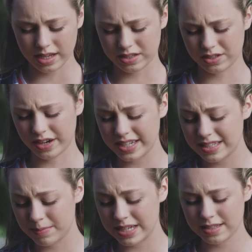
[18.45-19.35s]
It's great
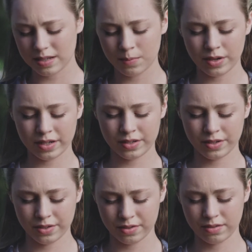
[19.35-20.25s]
to meet
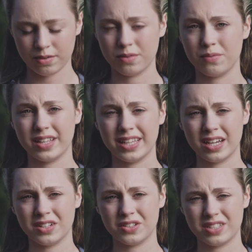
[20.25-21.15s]
someone who really
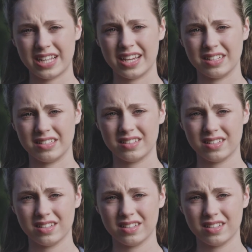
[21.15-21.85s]
understands.